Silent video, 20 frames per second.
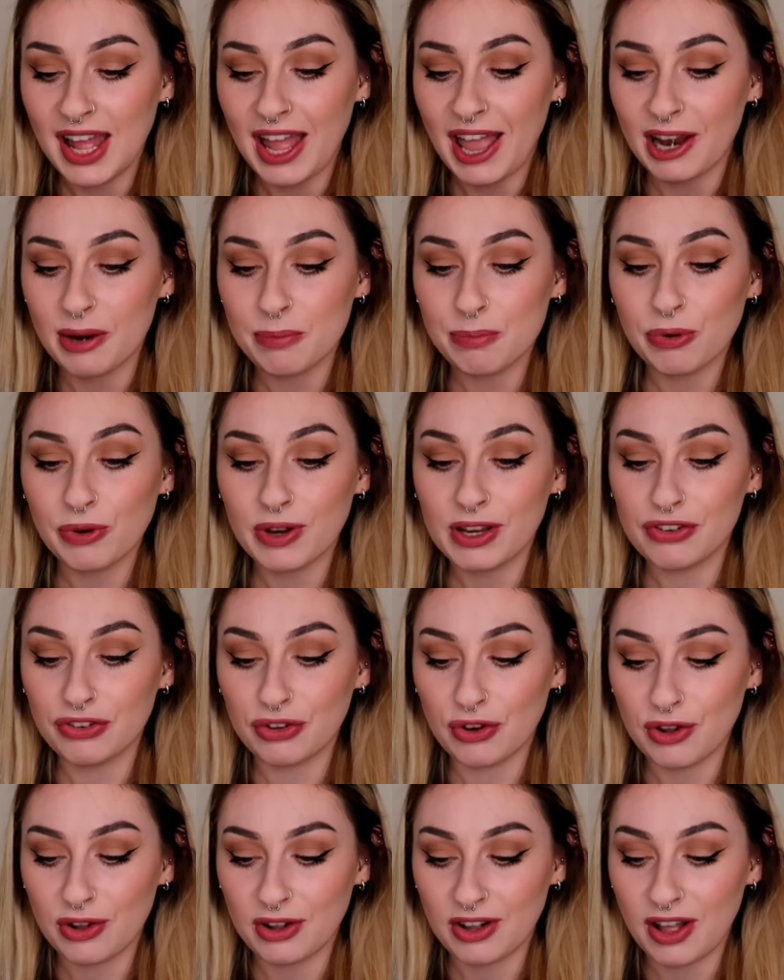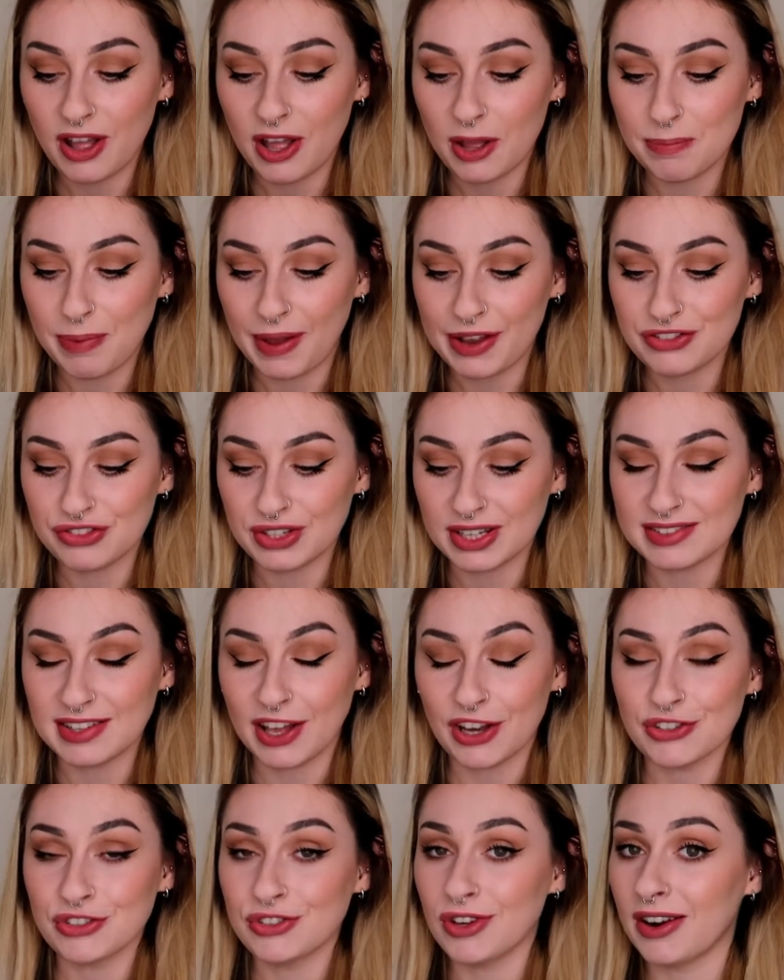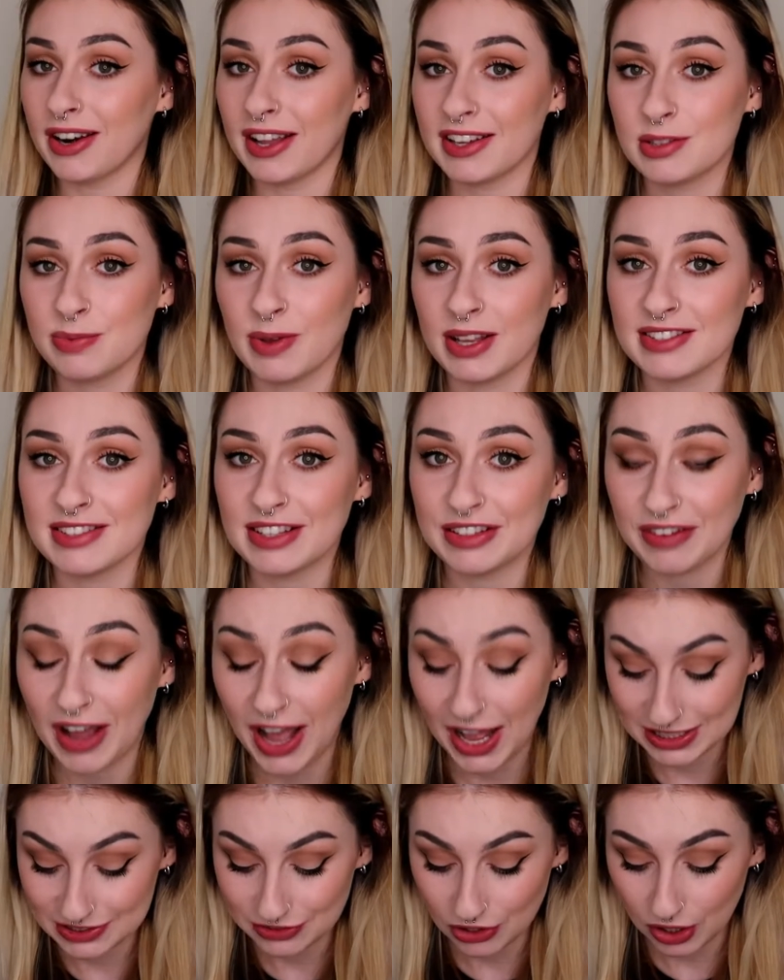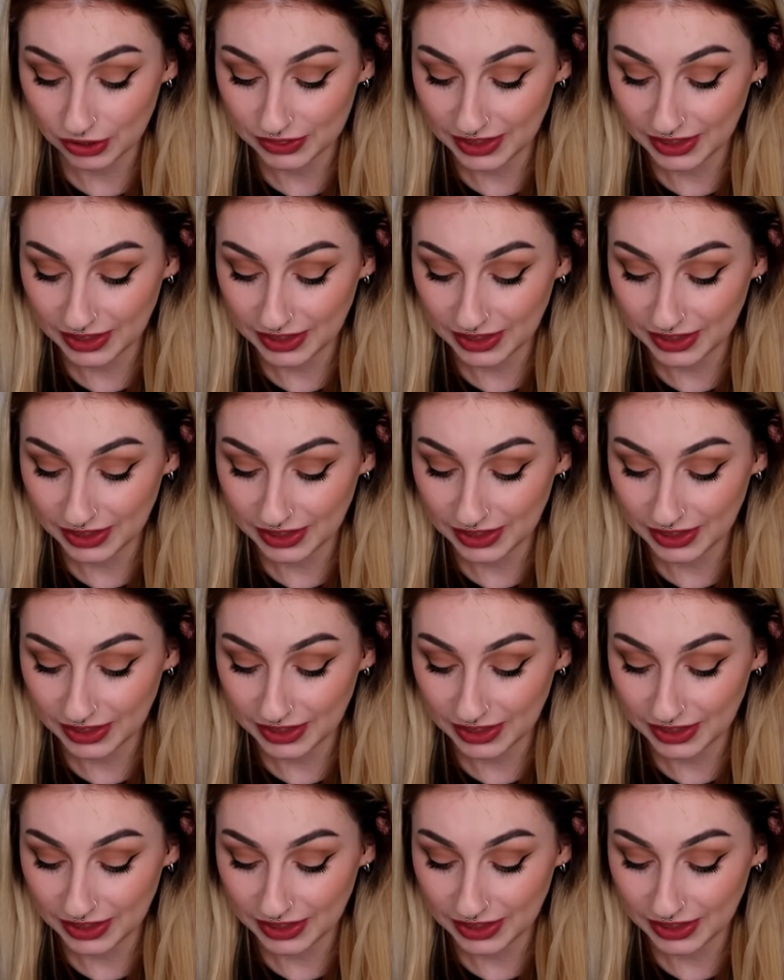And I'm pretty sure her badges are not expensive at all.